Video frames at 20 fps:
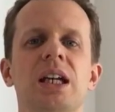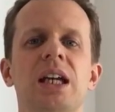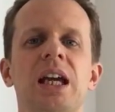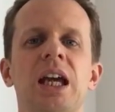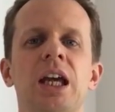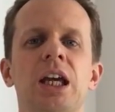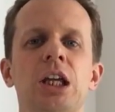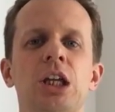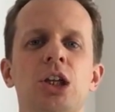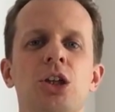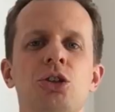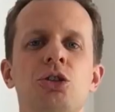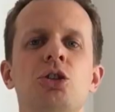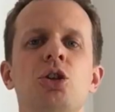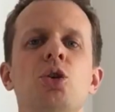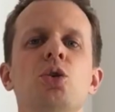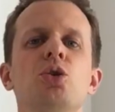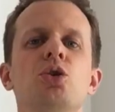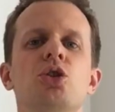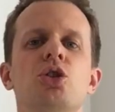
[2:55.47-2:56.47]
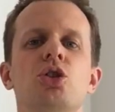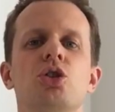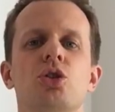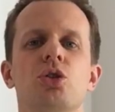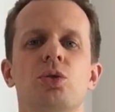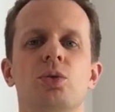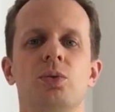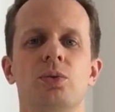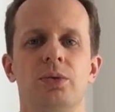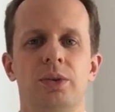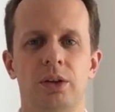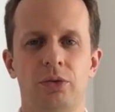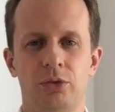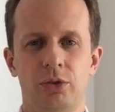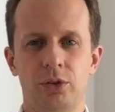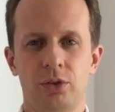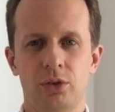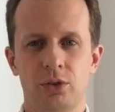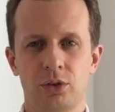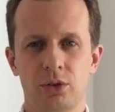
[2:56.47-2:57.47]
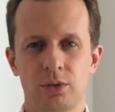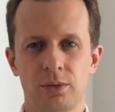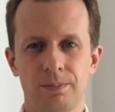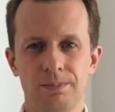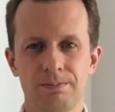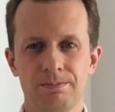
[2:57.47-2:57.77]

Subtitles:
a huge difference.